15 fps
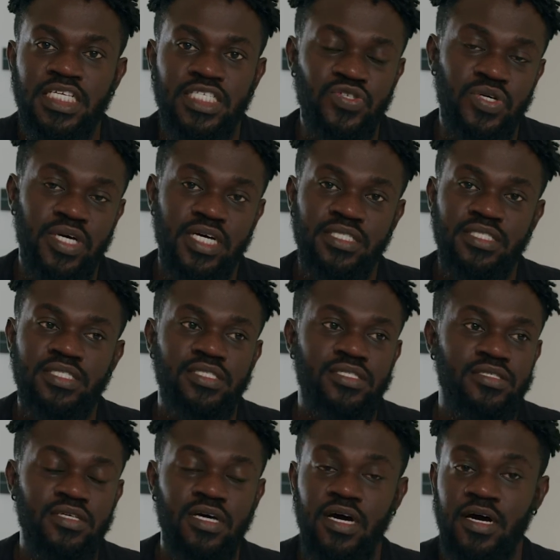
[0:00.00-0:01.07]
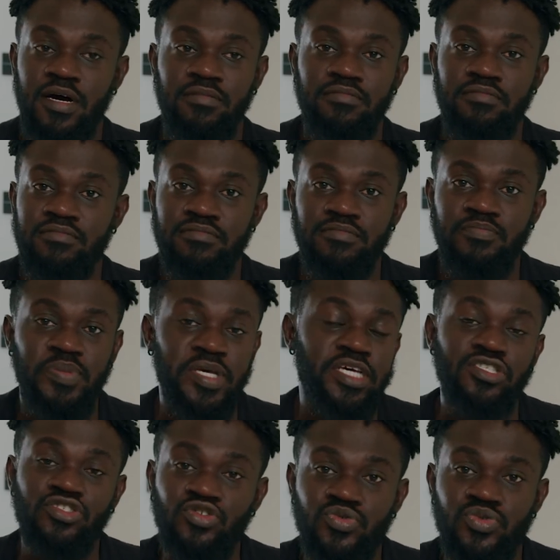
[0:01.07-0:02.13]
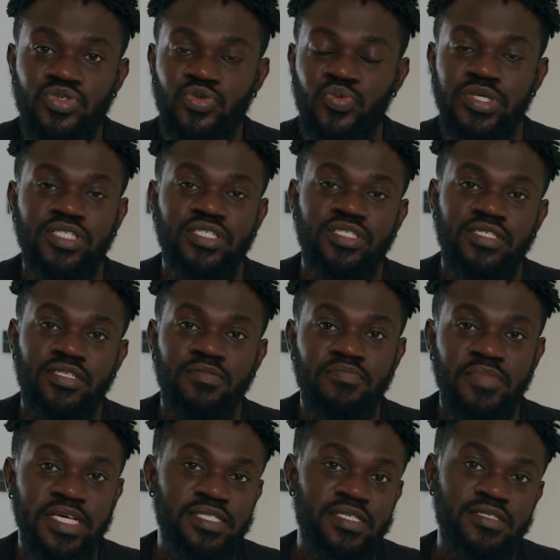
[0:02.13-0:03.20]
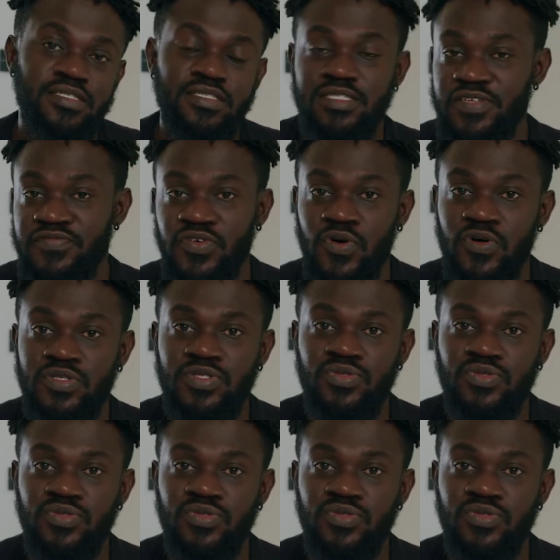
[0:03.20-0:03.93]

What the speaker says: You can't pick and choose, which makes it difficult